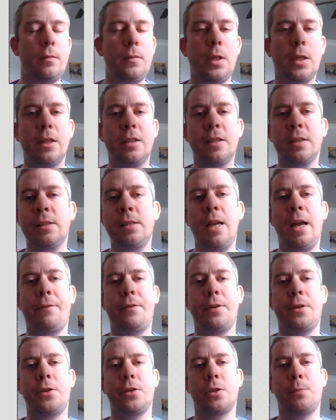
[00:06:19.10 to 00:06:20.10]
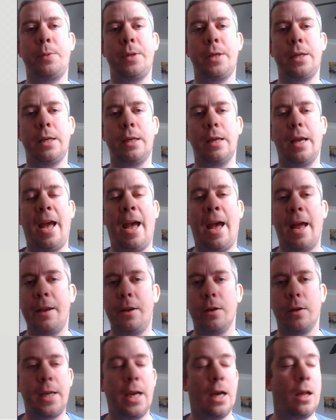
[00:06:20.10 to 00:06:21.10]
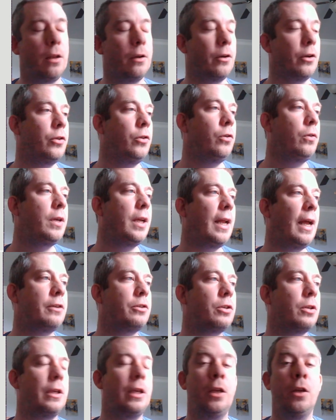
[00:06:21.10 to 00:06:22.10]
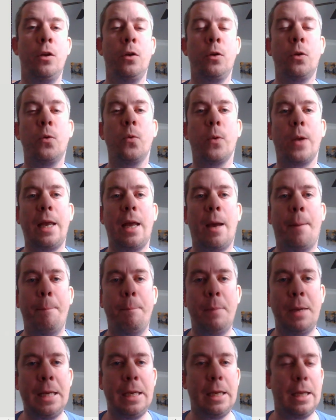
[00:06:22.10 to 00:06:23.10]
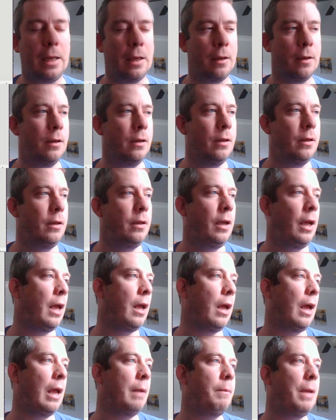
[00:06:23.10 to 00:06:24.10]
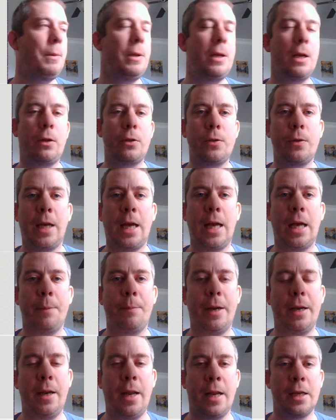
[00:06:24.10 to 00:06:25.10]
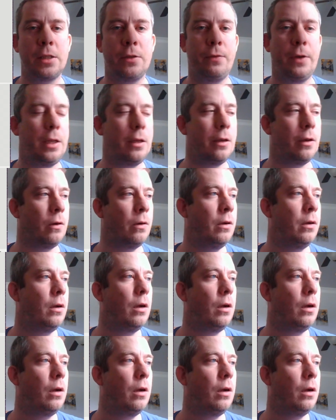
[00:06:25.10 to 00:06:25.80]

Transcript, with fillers: This doesn't have to just be add to your calendar. You could actually create a meeting, and, and maybe I'll do that in my next video.